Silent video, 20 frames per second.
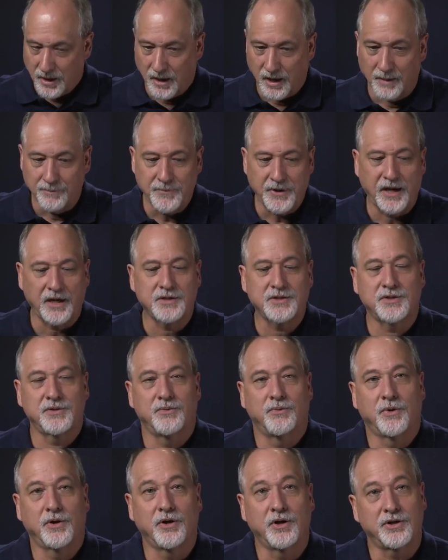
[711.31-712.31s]
Up next,
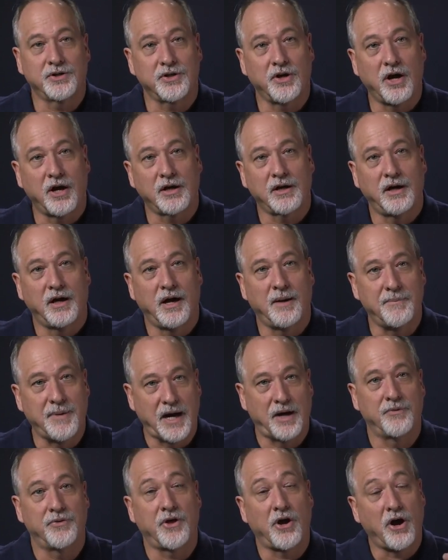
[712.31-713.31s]
we're going to talk
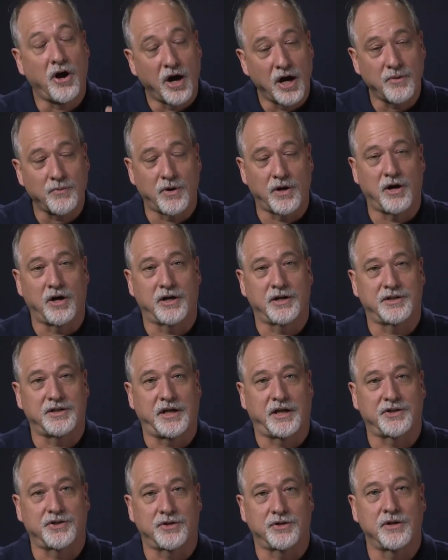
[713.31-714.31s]
about the hardware
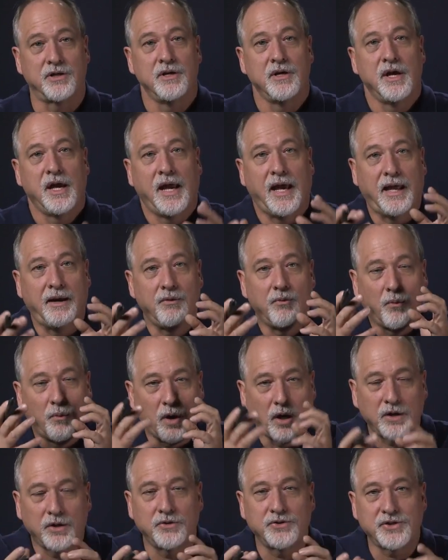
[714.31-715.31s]
architecture and
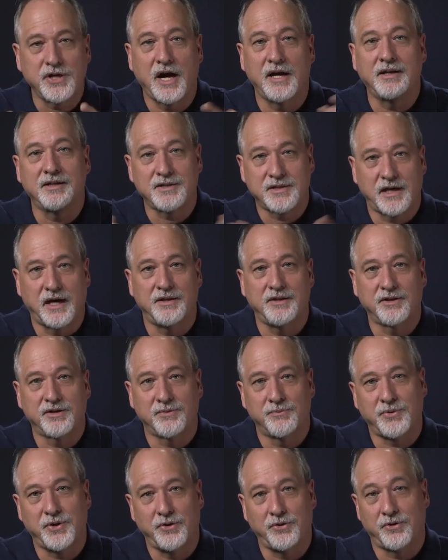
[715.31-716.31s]
what goes on inside the
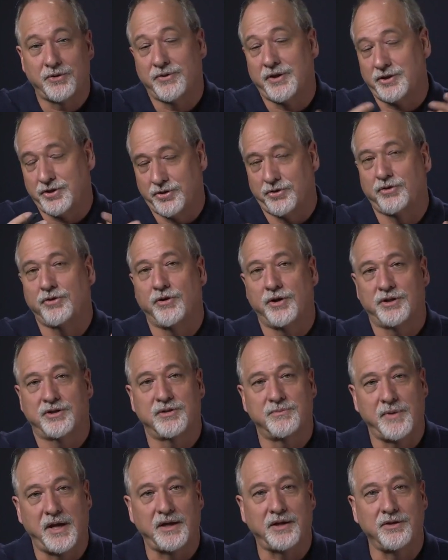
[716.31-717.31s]
computer that you're going
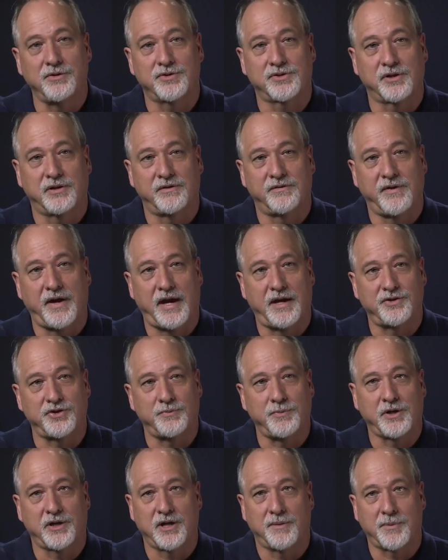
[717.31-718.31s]
to make use of as
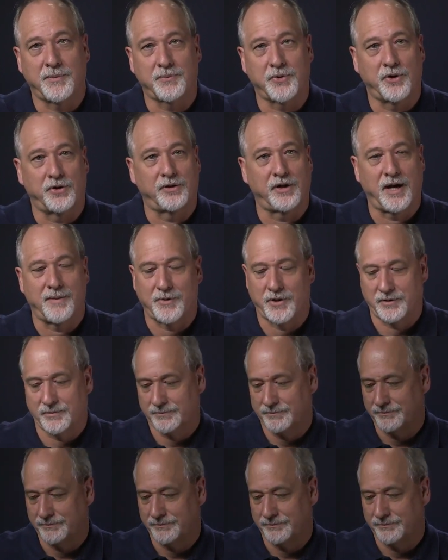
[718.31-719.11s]
you become a programmer.